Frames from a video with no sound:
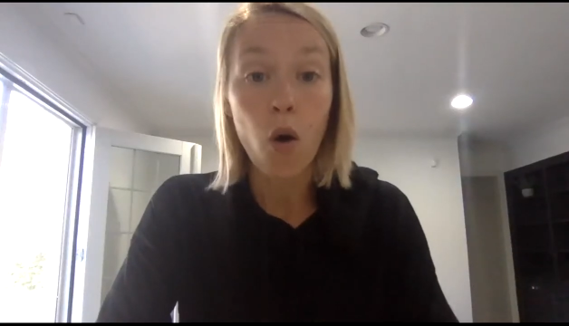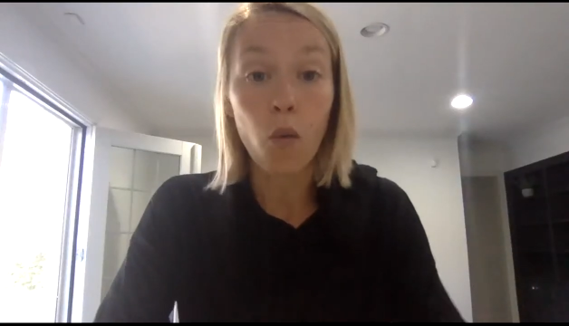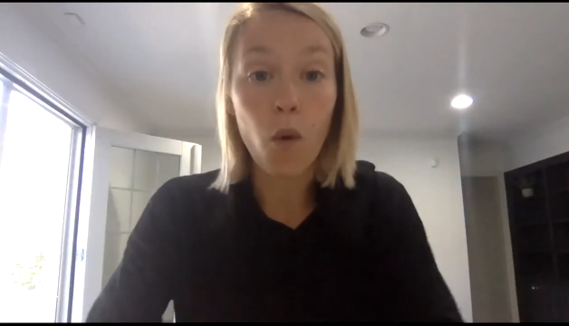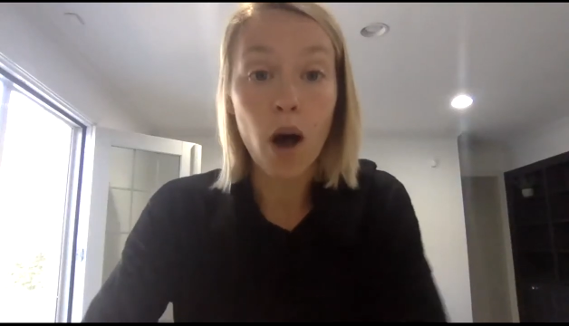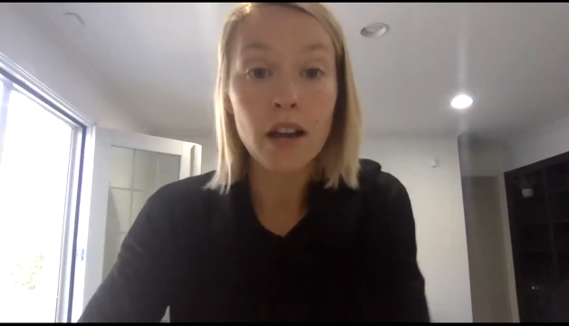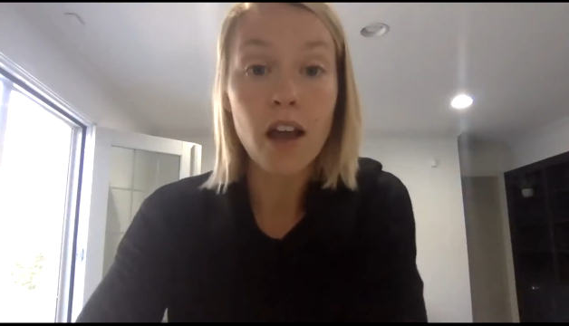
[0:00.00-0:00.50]

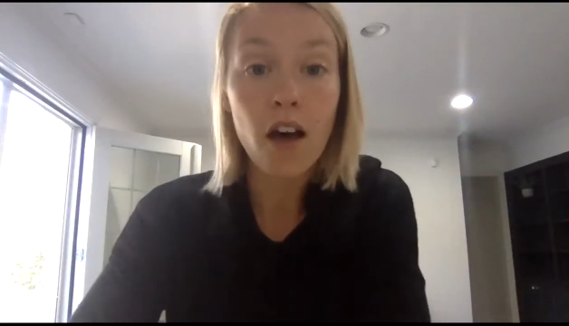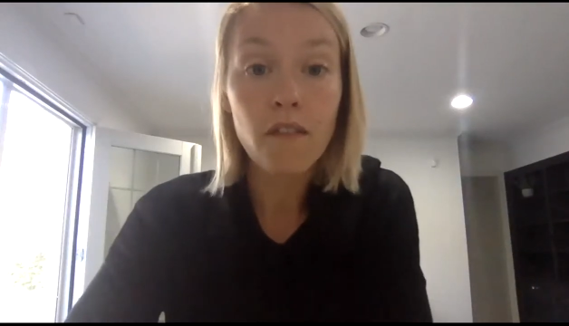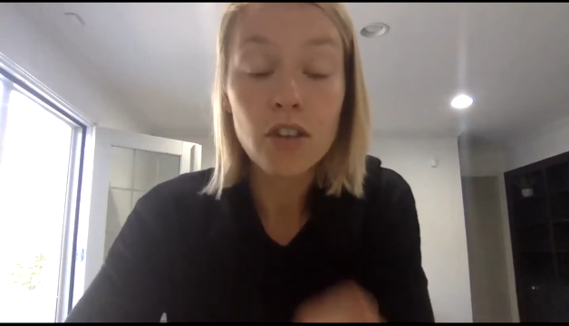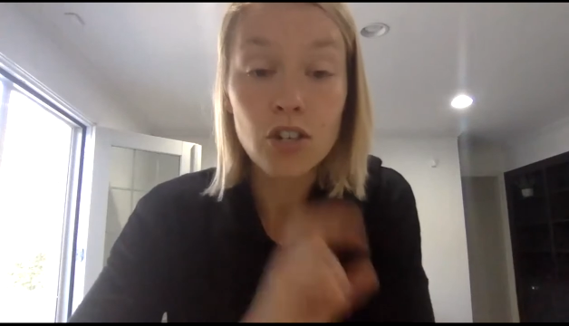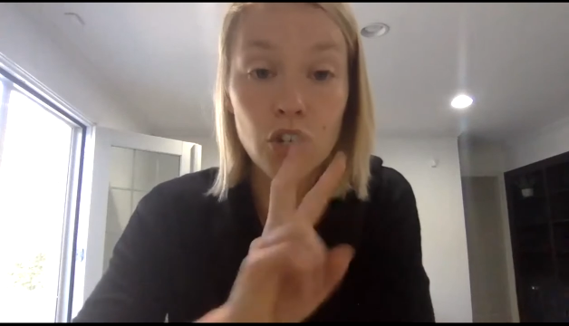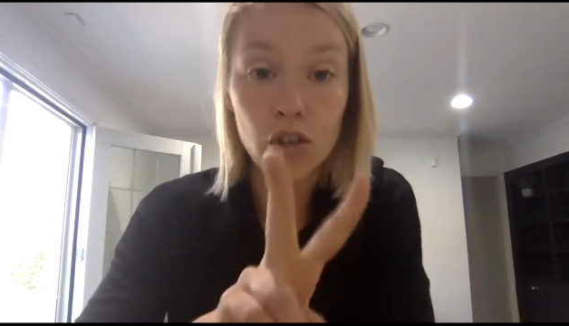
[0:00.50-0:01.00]
one
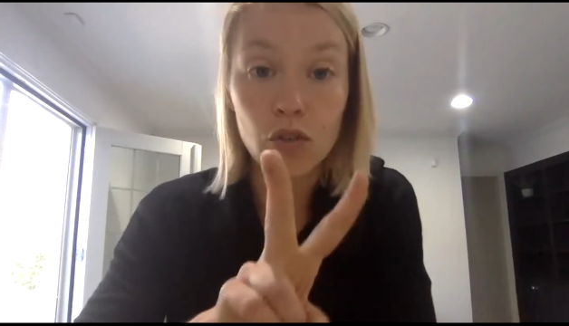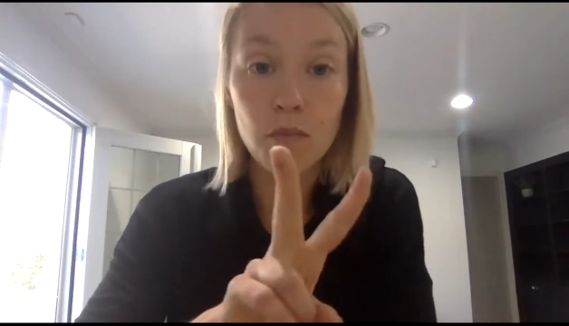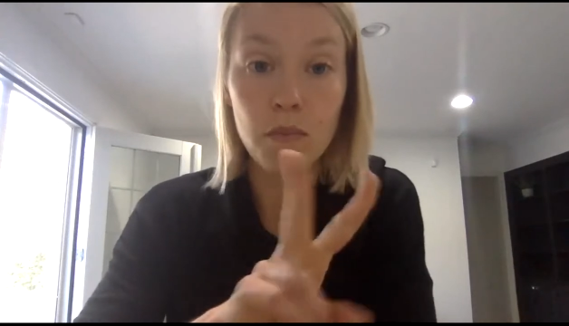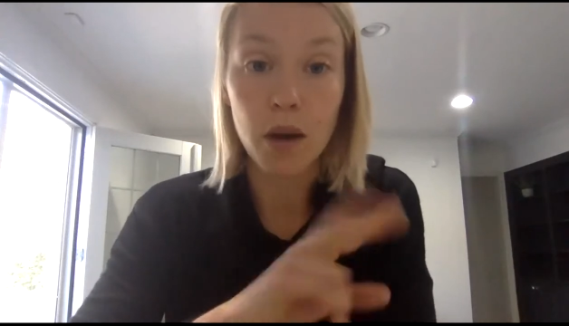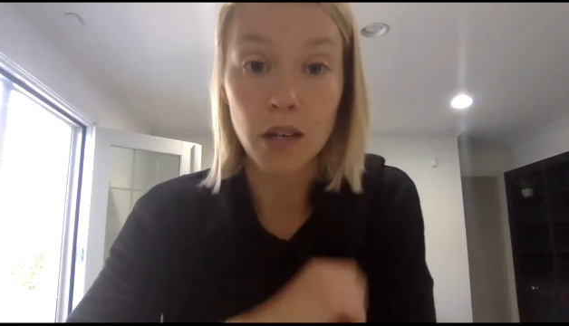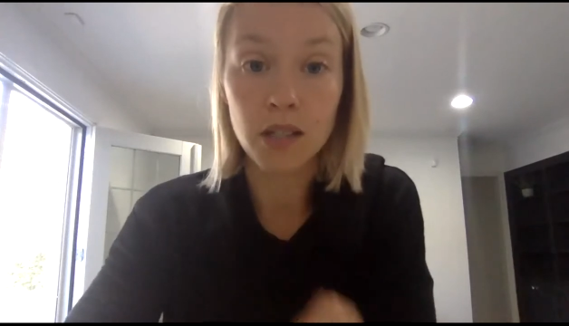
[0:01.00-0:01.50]
of the two
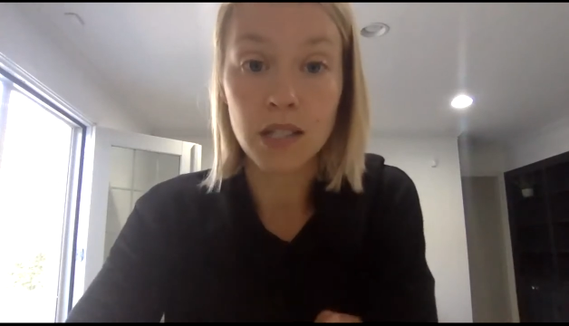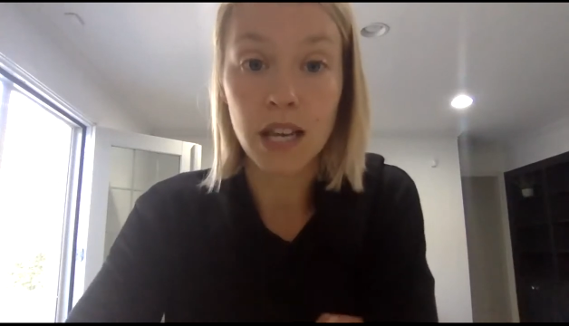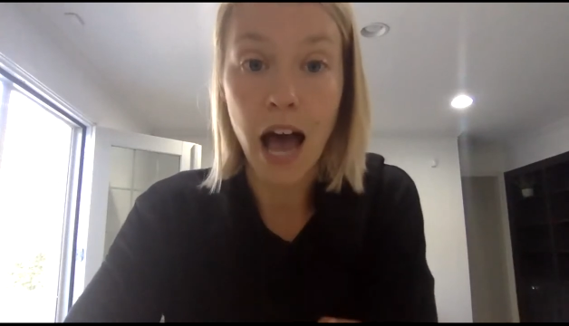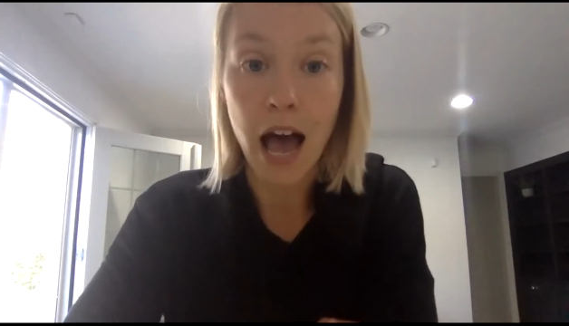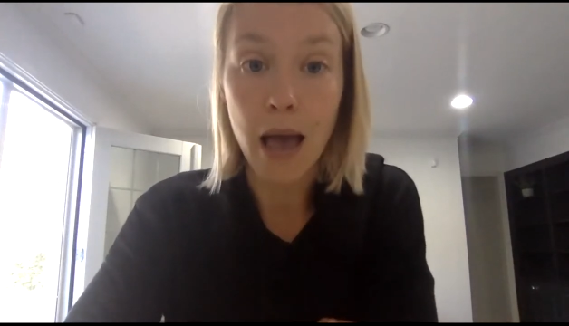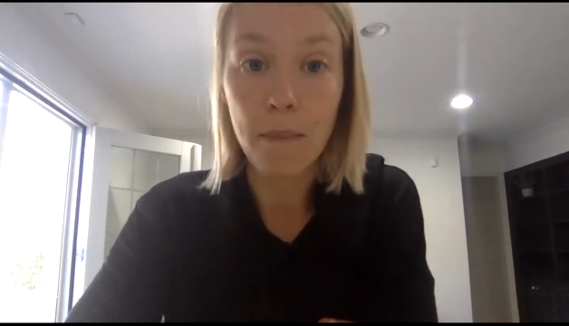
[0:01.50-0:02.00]
books
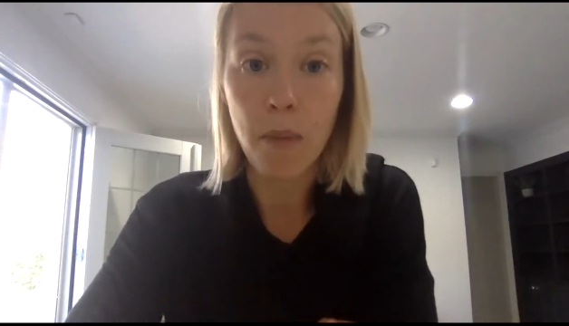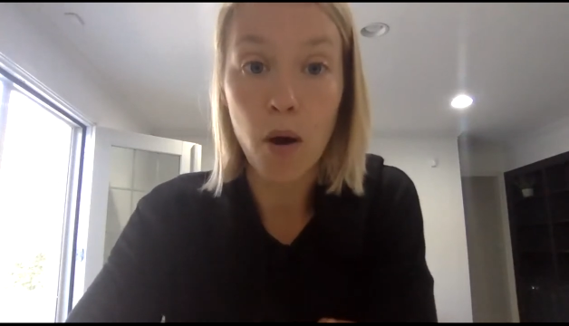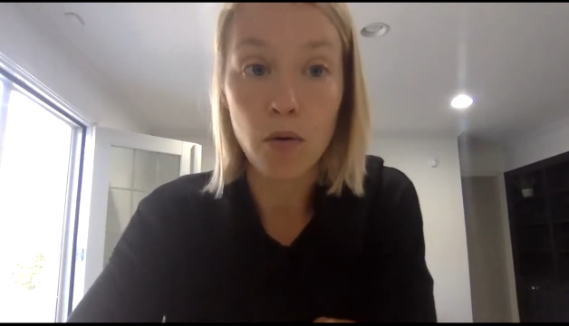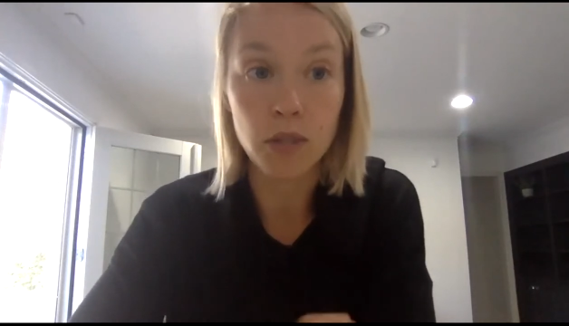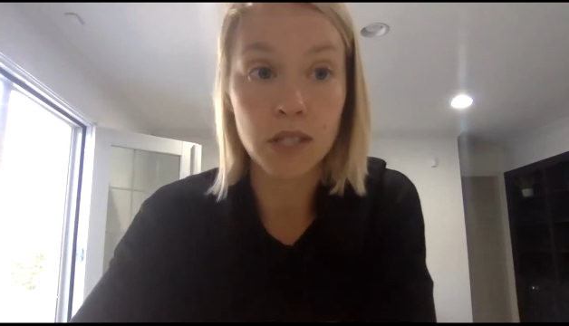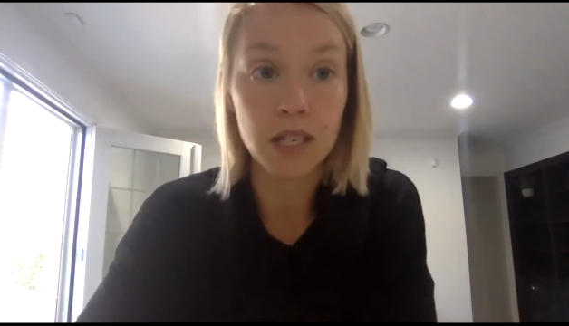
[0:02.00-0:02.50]
that I
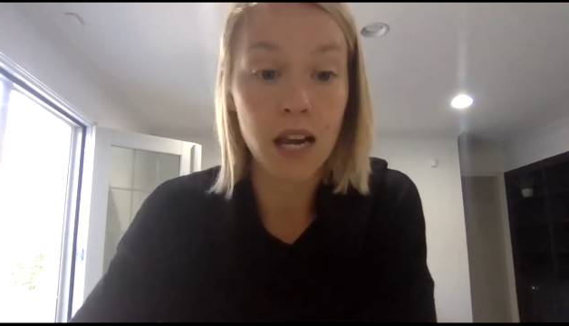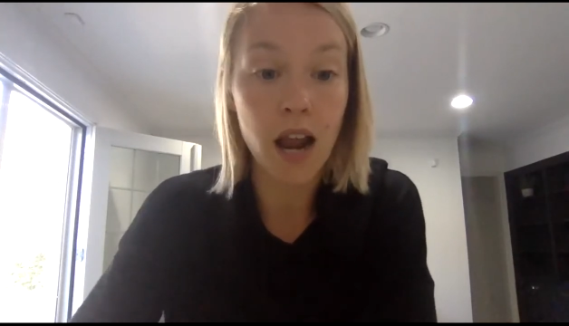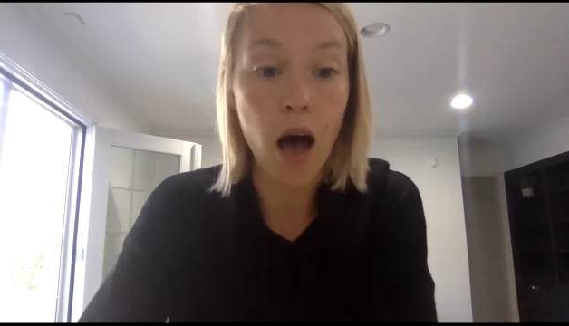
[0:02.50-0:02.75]
posted